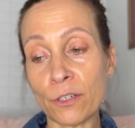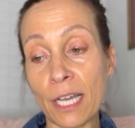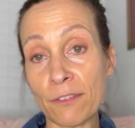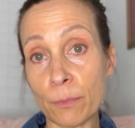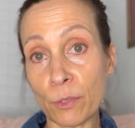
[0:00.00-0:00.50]

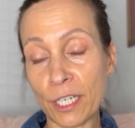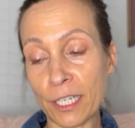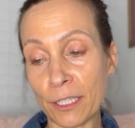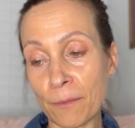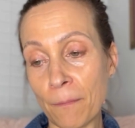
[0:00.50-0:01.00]
have a
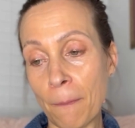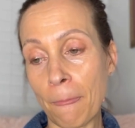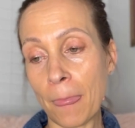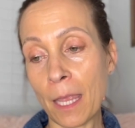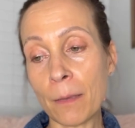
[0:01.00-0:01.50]
prayer.
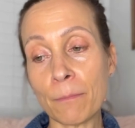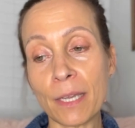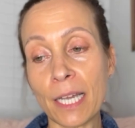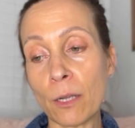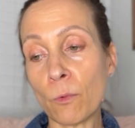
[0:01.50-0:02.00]

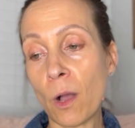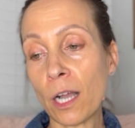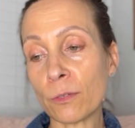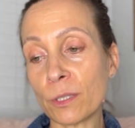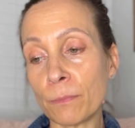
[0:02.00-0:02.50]
May I
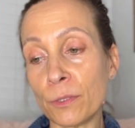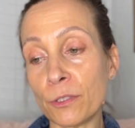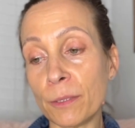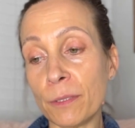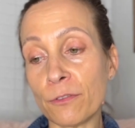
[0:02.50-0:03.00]
walk with
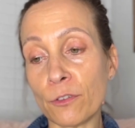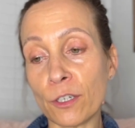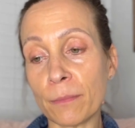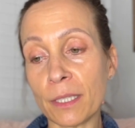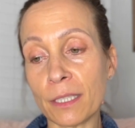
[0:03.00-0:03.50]
beauty
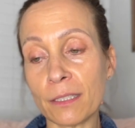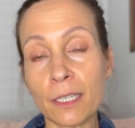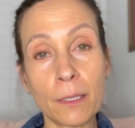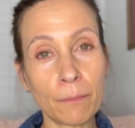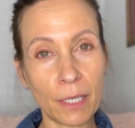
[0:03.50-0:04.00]
before me.
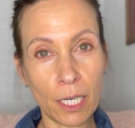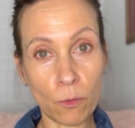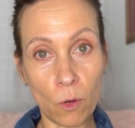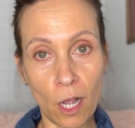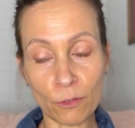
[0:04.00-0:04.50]
May I
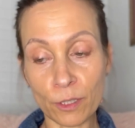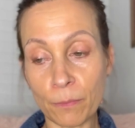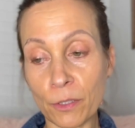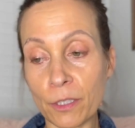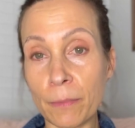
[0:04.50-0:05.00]
walk with
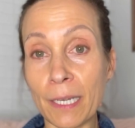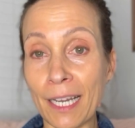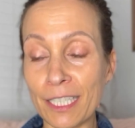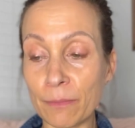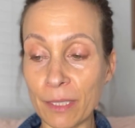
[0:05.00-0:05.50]
beauty
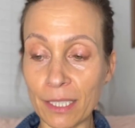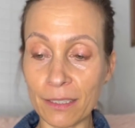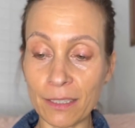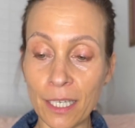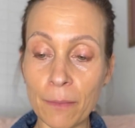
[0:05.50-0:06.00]
behind me.
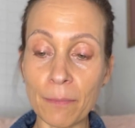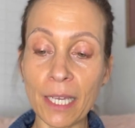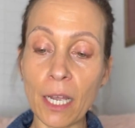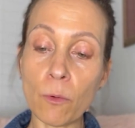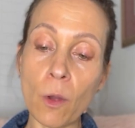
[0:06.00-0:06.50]
May
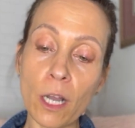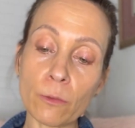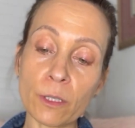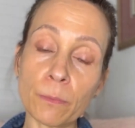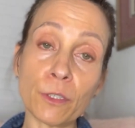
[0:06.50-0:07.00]
I walk
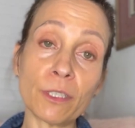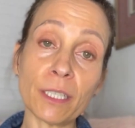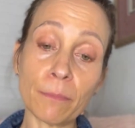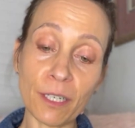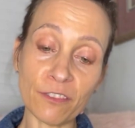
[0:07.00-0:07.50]
with beauty
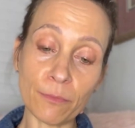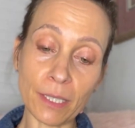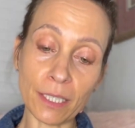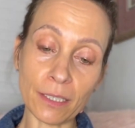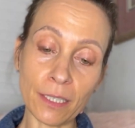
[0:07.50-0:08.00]
above
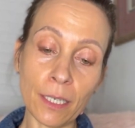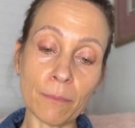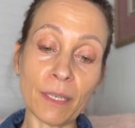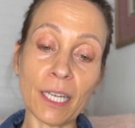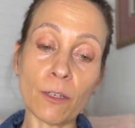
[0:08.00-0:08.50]
me.
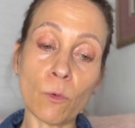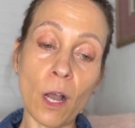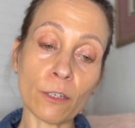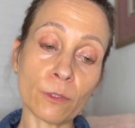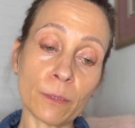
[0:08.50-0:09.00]
May I
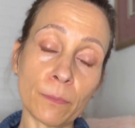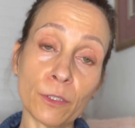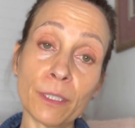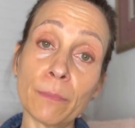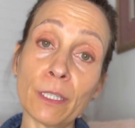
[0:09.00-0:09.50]
walk with
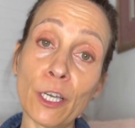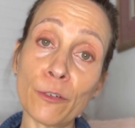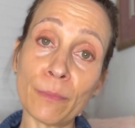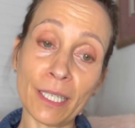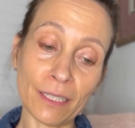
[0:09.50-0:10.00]
beauty below
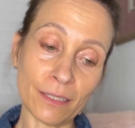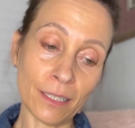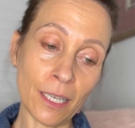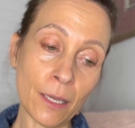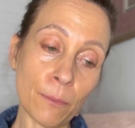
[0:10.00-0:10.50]
me.
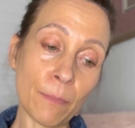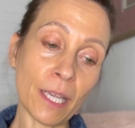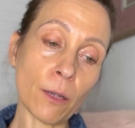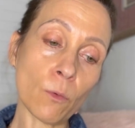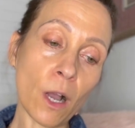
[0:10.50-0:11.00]

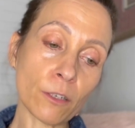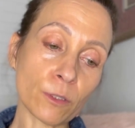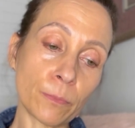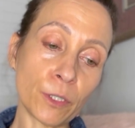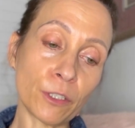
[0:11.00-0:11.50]
May I walk
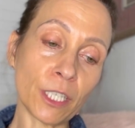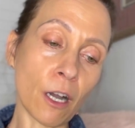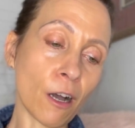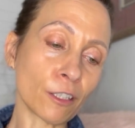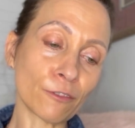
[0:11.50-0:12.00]
with beauty
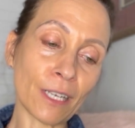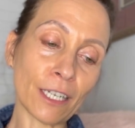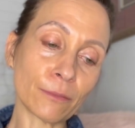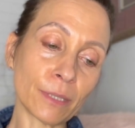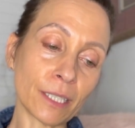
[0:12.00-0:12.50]
all
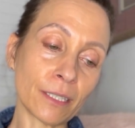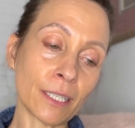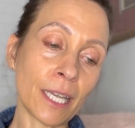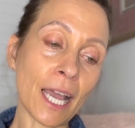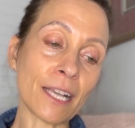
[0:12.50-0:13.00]
around me
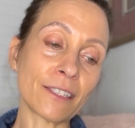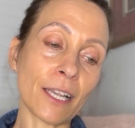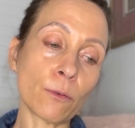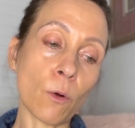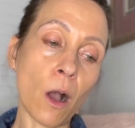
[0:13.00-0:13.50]
as
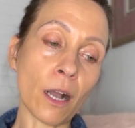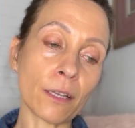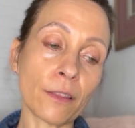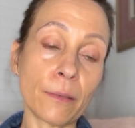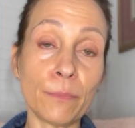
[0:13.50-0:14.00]
I walk
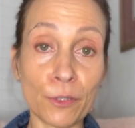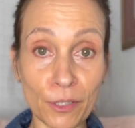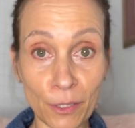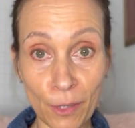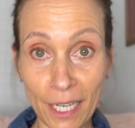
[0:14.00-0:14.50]
the
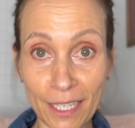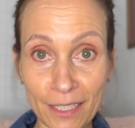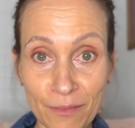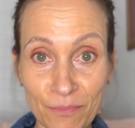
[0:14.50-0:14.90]
beauty way.